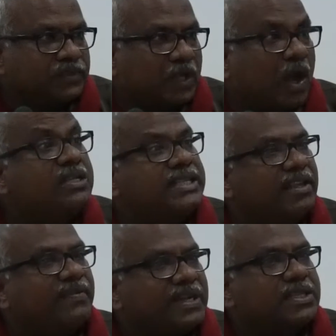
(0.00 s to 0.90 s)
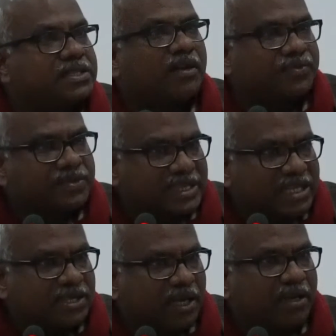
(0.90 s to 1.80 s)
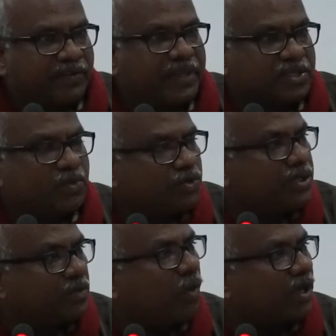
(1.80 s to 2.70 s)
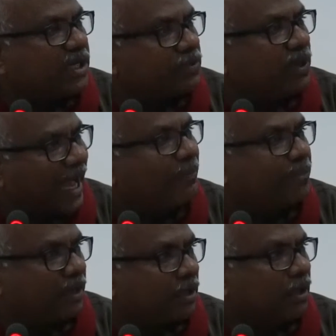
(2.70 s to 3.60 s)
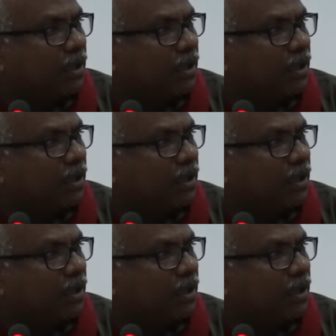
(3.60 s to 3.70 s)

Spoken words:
consequences of such kind of exclusion, what it will happen.